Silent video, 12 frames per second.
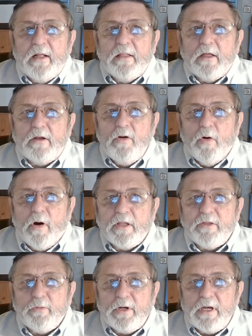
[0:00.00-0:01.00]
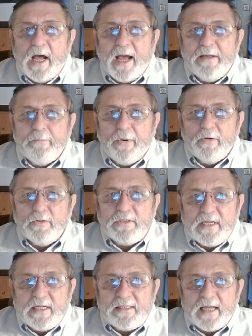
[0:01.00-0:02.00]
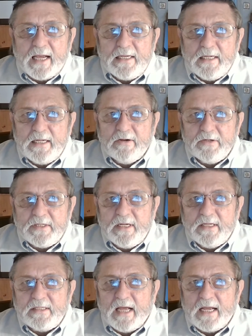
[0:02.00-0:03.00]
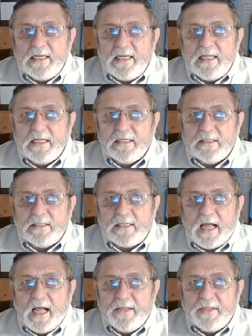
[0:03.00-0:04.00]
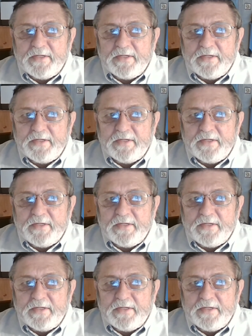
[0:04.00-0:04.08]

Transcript: the North would not impose its ideas and its ideals on the